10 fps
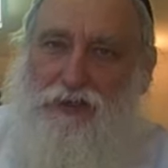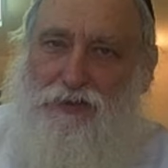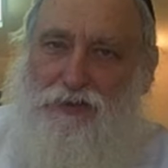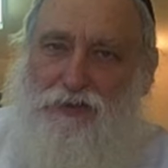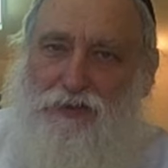
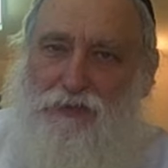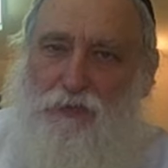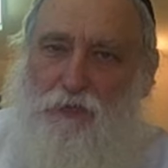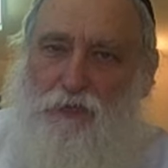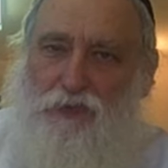is
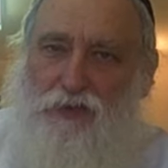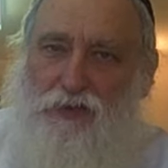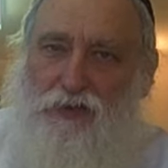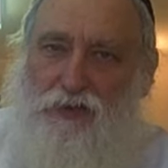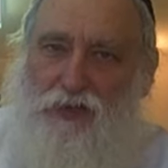
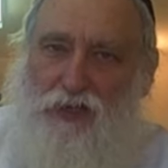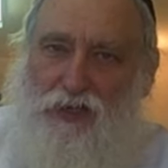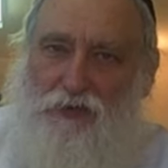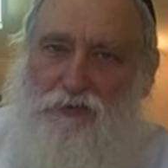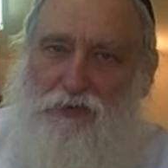the
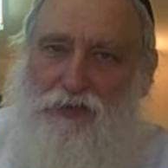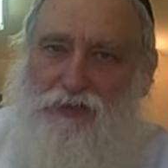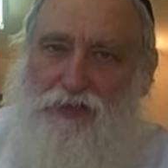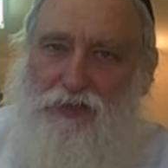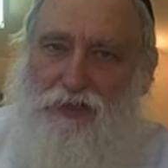
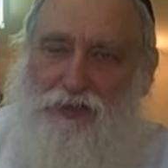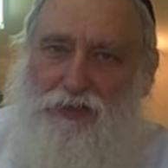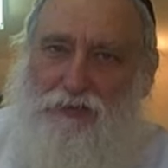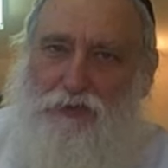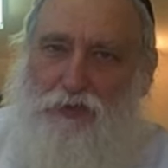confidence that
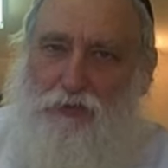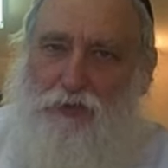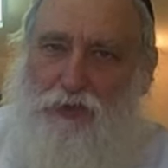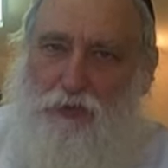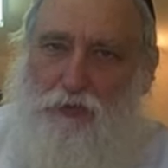God gives you
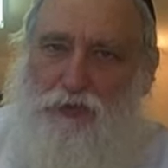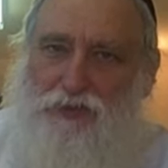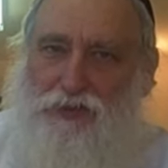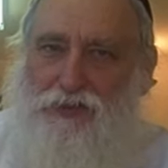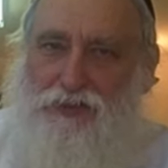that you will
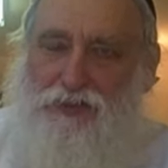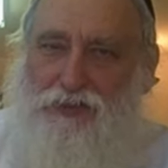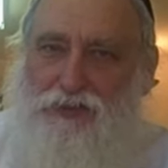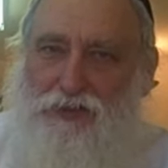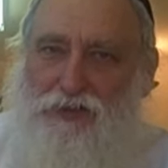
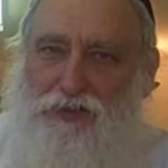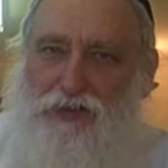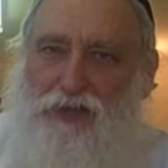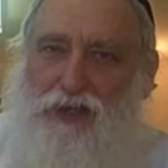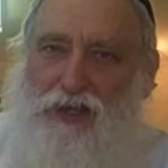succeed
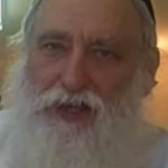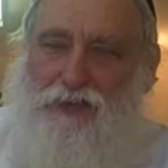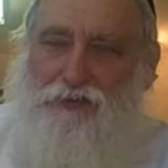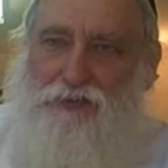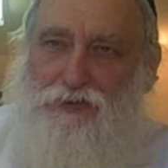
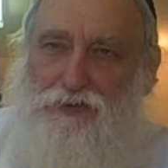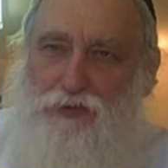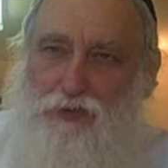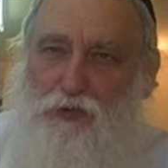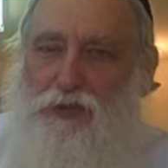and
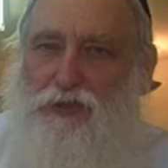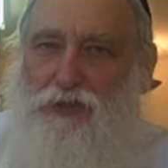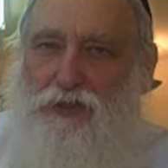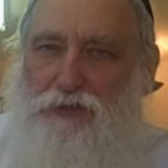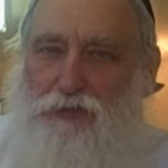do what
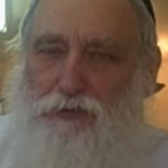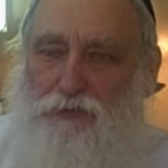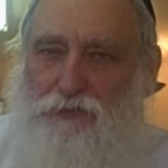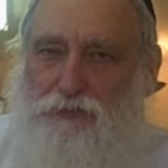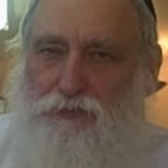you need to do.
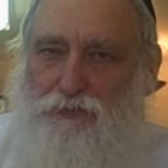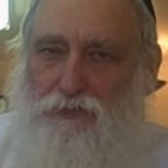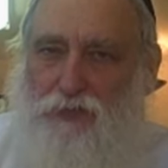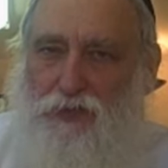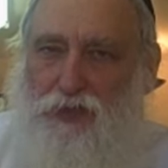
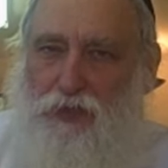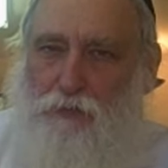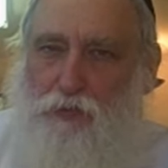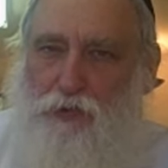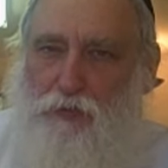
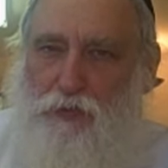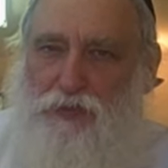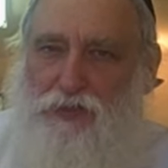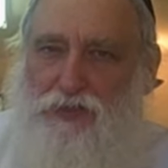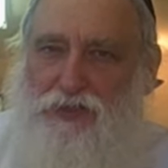But when the
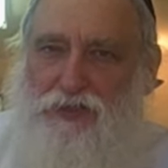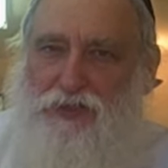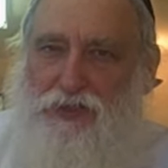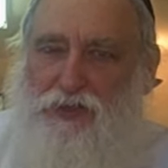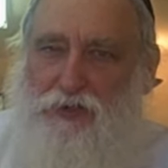person is
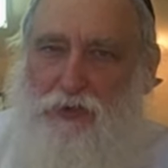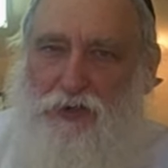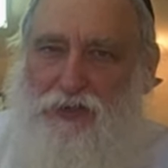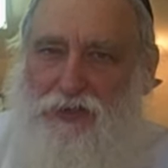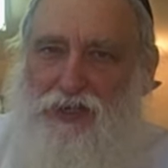
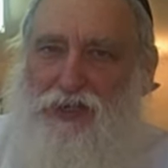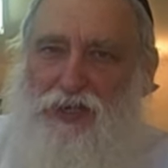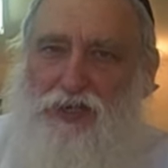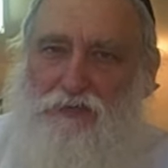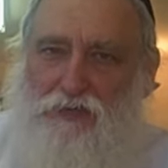insecure,
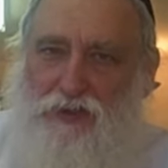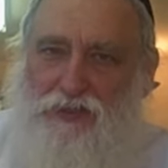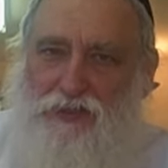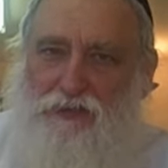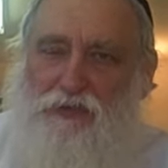he
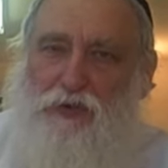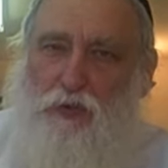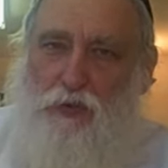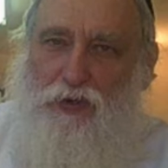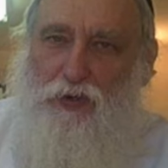finds giving
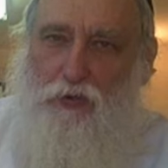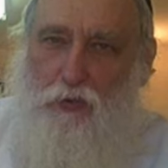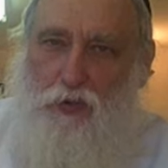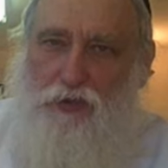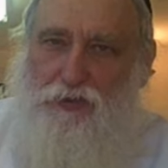away
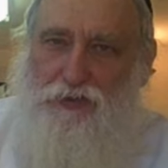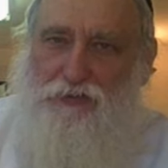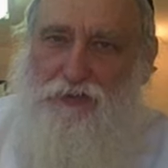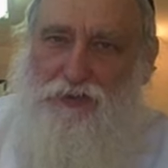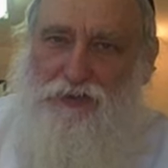a quarter
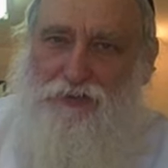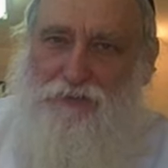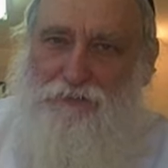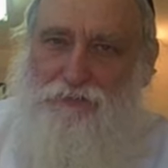difficult.